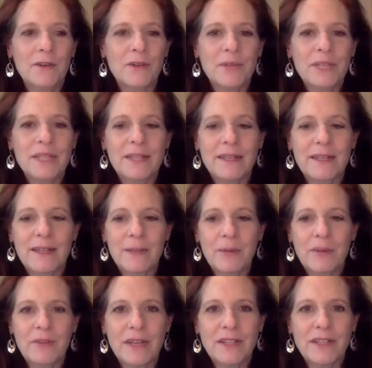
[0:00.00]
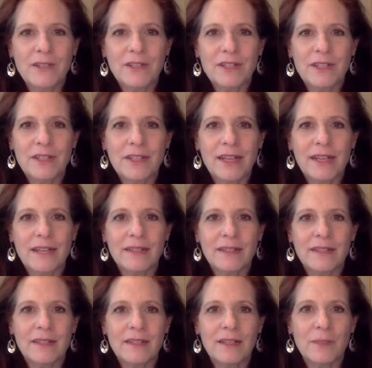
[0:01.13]
reason that improvisers get
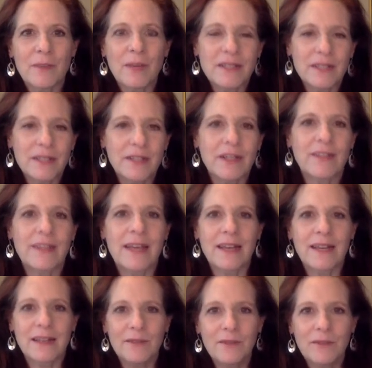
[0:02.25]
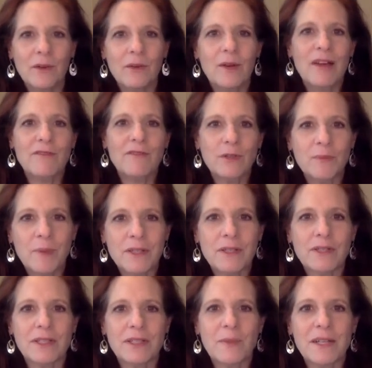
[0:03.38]
especially good at that, or have those
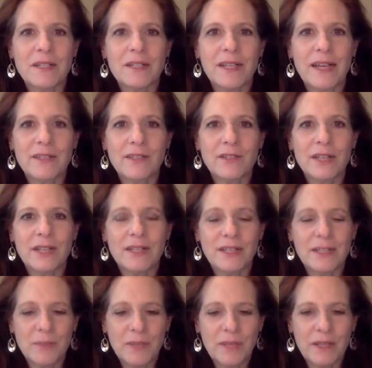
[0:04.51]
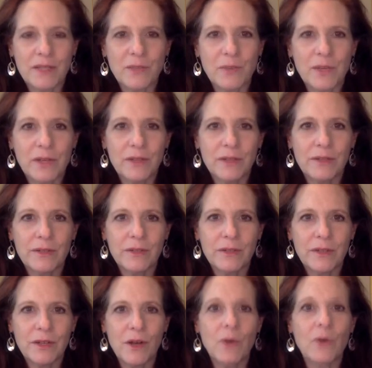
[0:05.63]
muscles especially exercised, is because we're
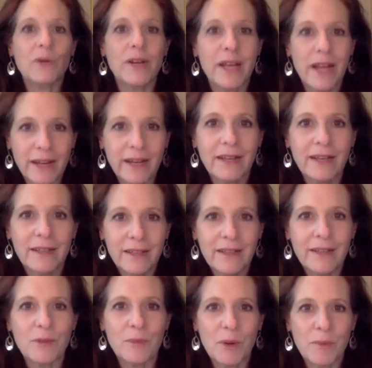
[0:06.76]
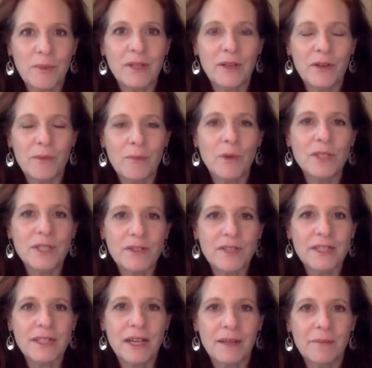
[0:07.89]
co-creating in the moment. Most of
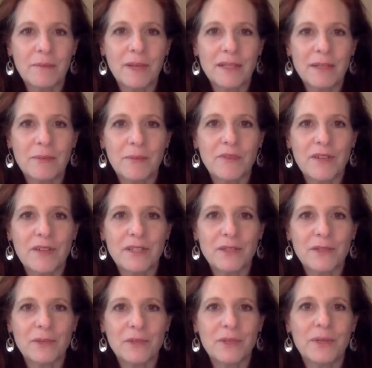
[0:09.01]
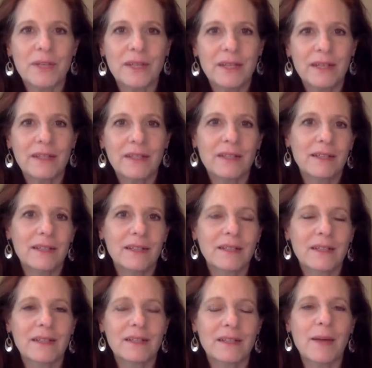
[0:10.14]
the time as improvisers, we're doing it
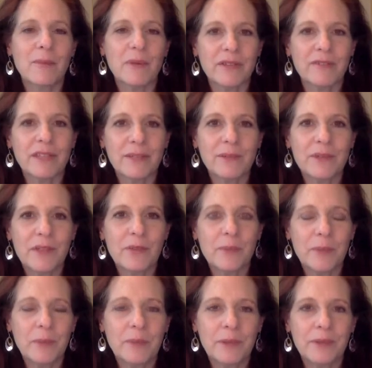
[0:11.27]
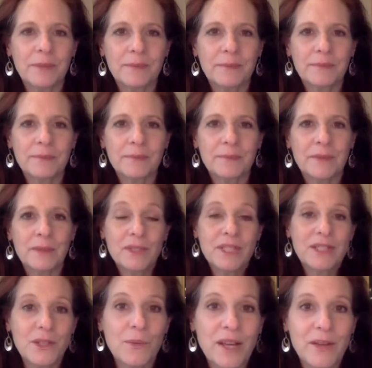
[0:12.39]
collaboratively with other people. which
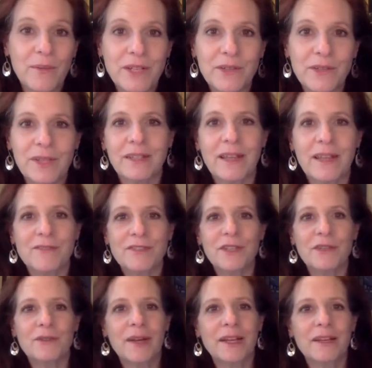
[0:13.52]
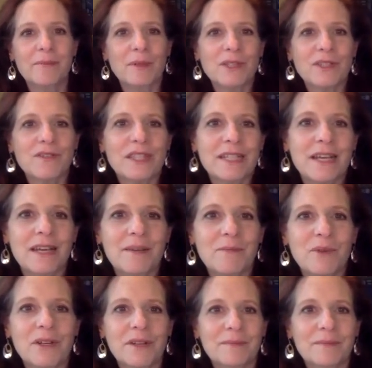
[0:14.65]
is the way we do it in life too, right? Most of the time we're